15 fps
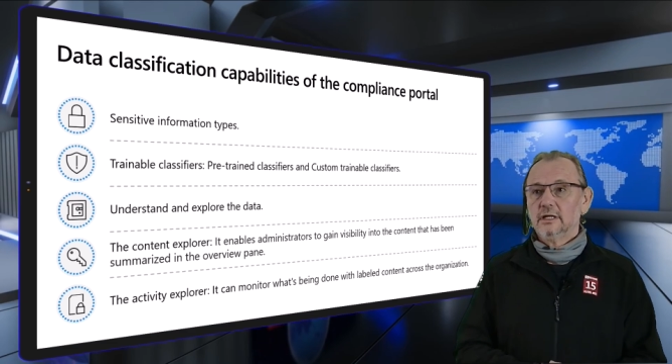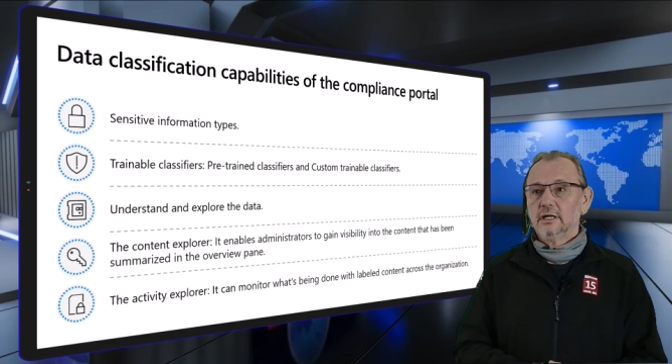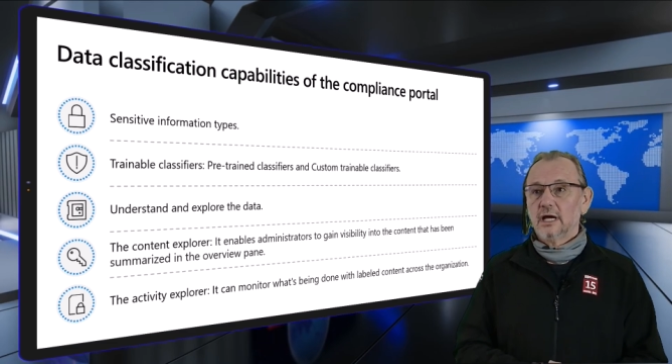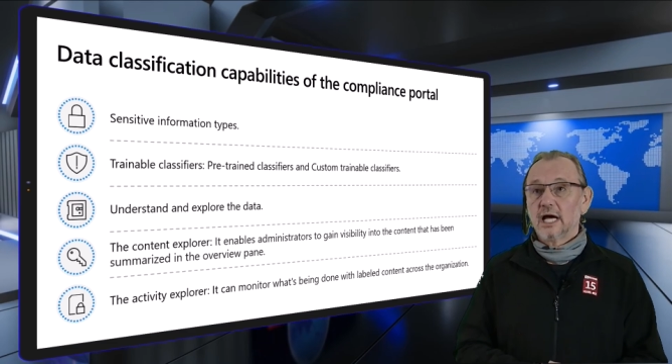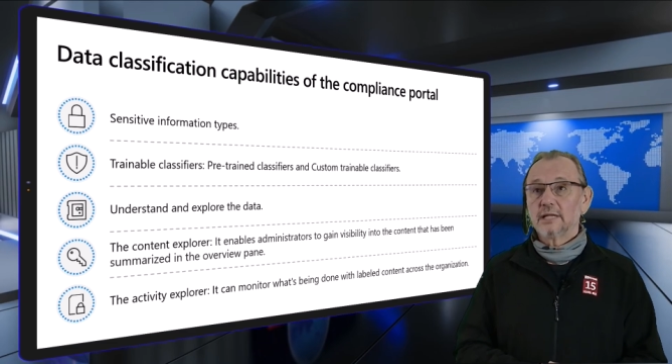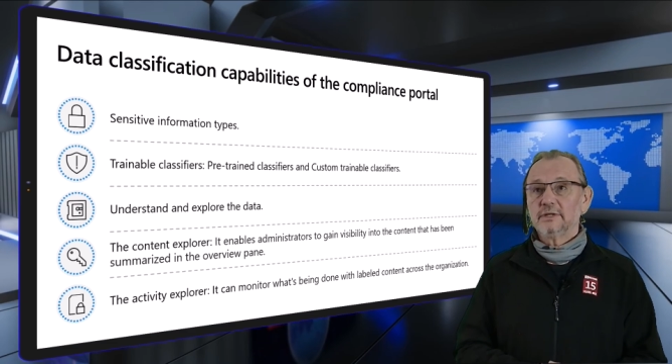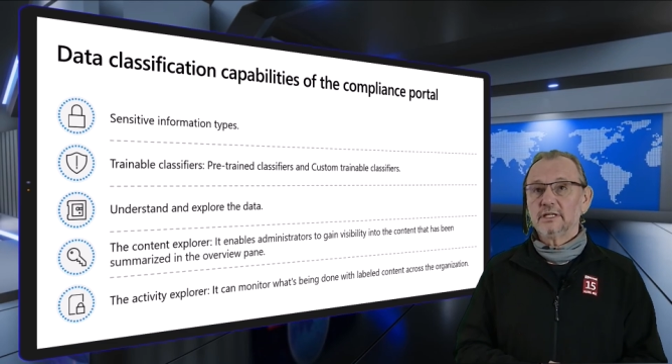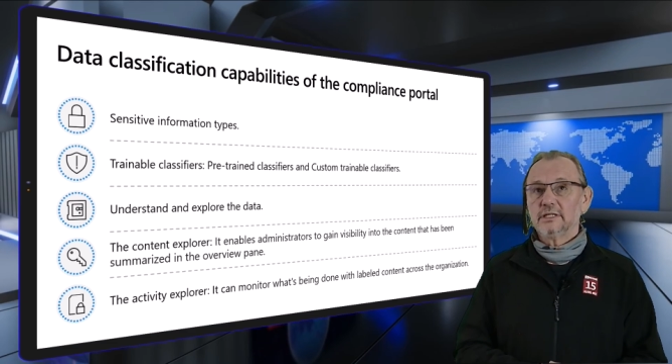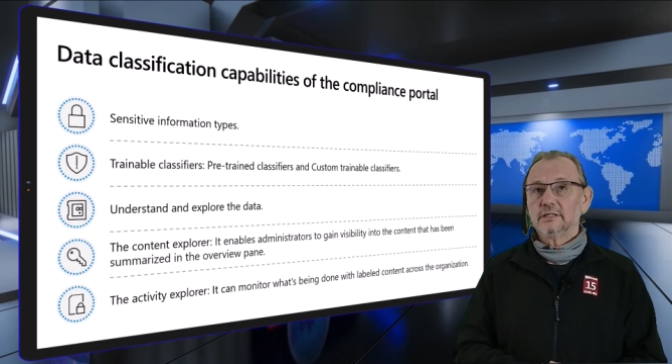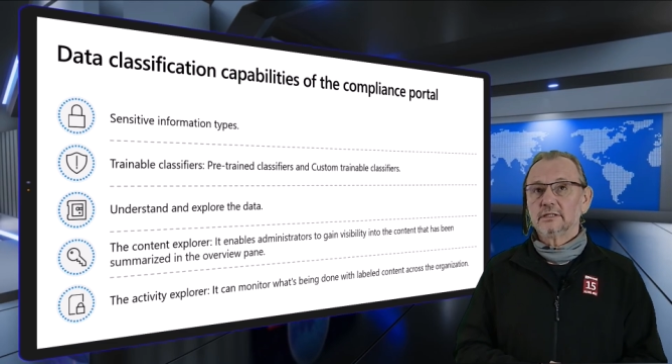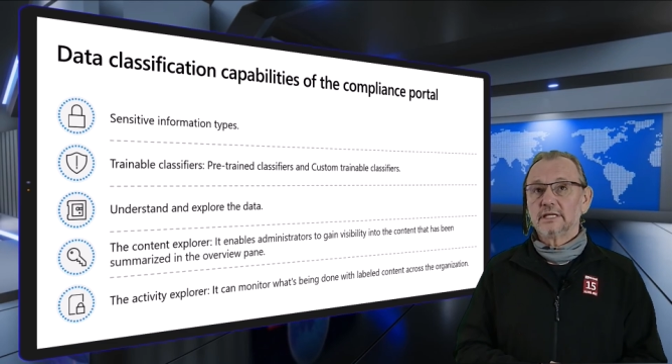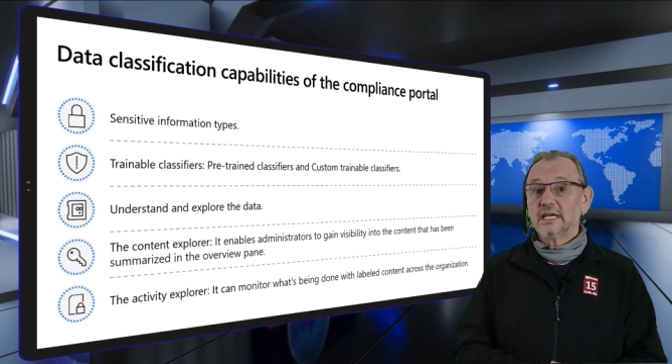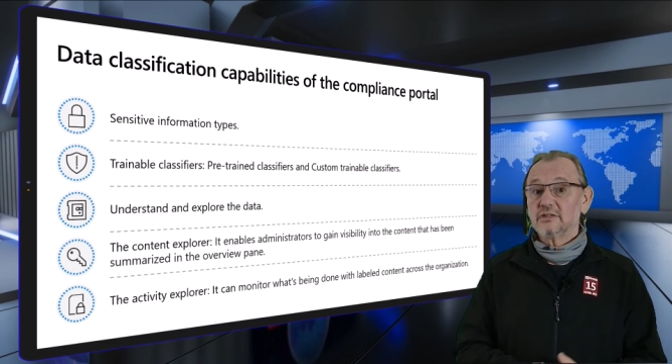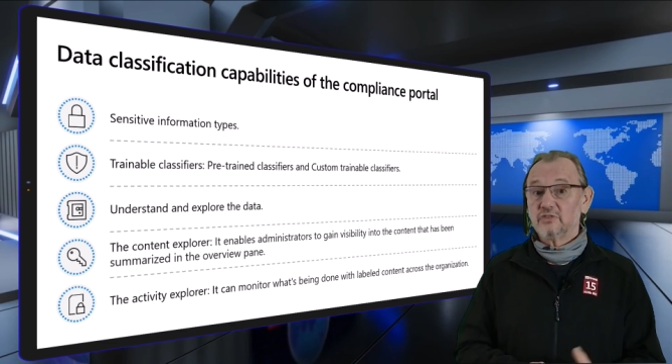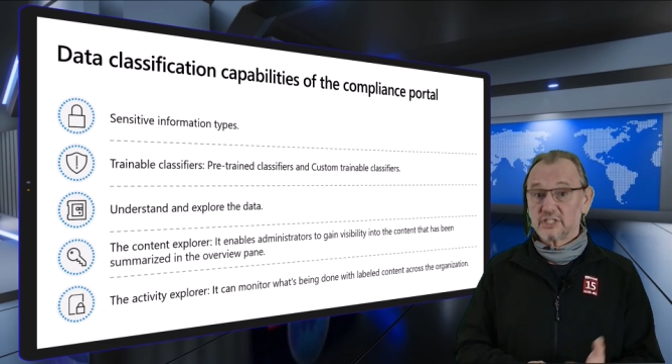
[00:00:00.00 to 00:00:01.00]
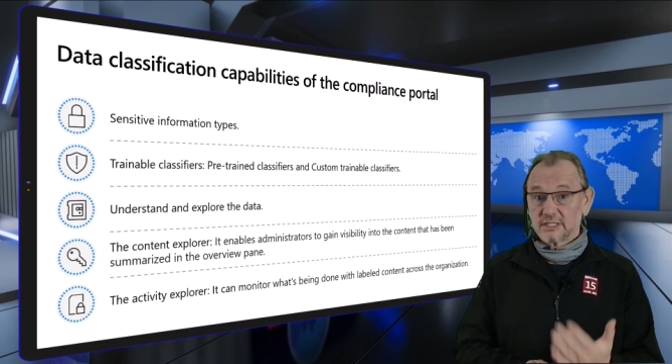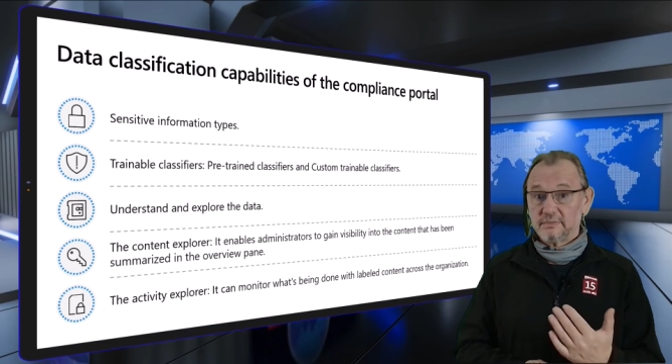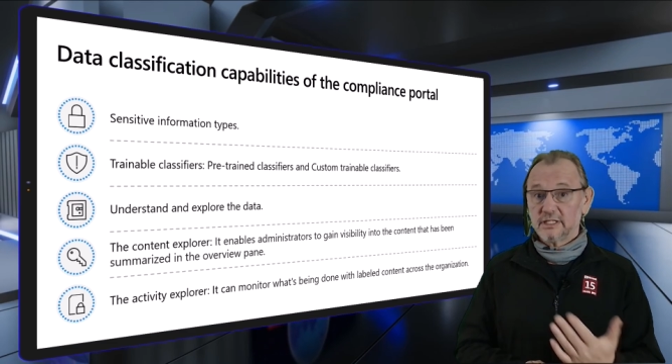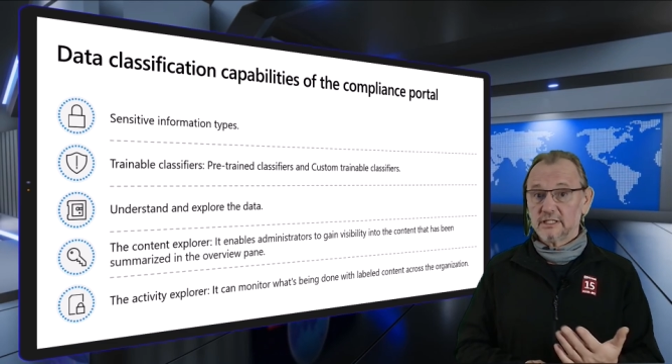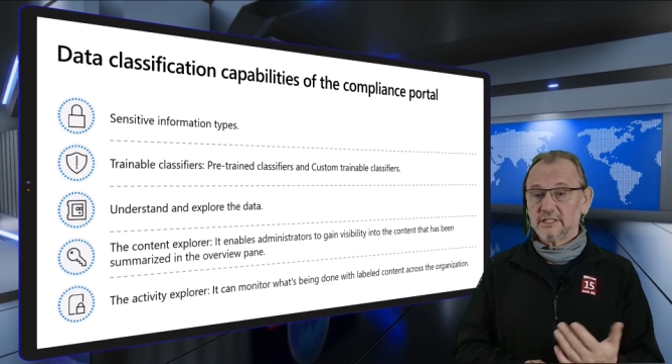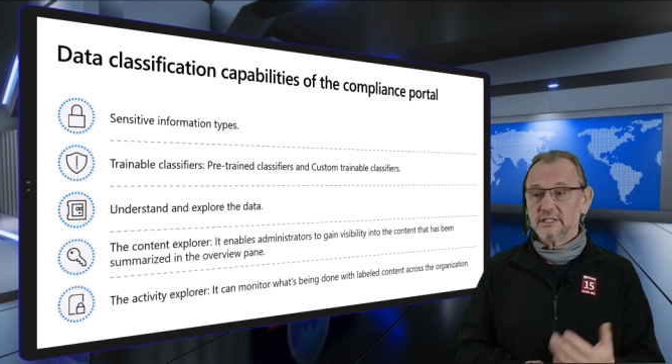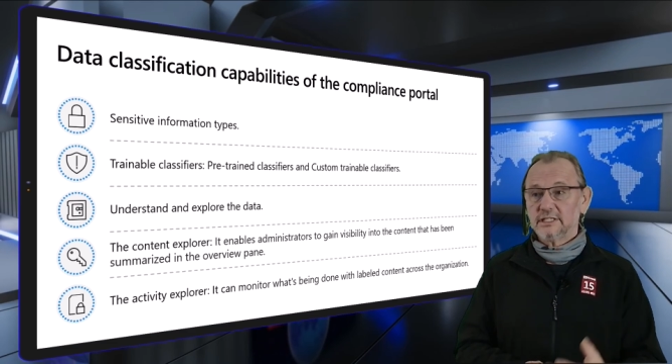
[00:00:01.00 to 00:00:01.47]
Admin gain
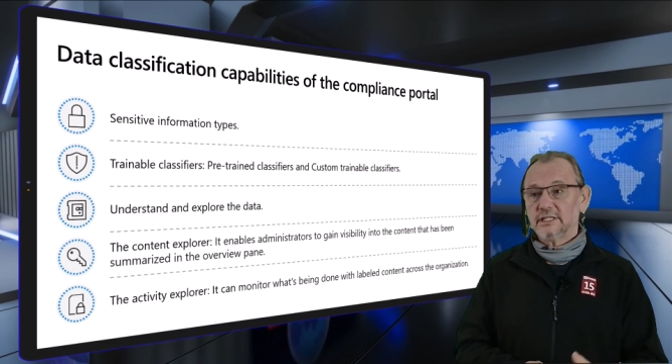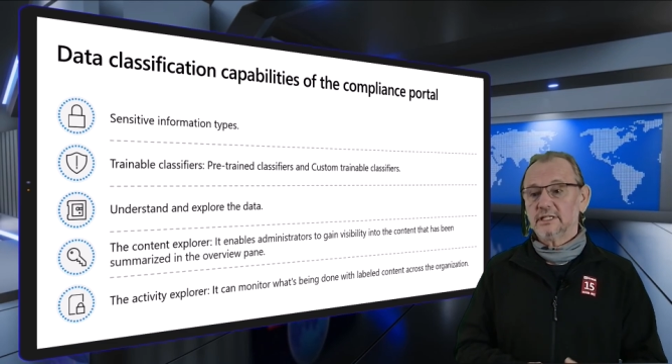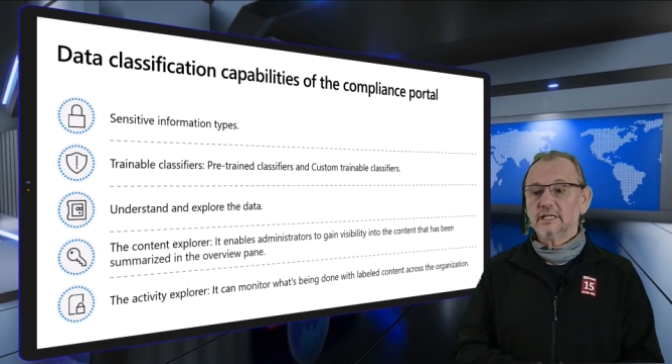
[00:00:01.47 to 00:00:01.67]
visibility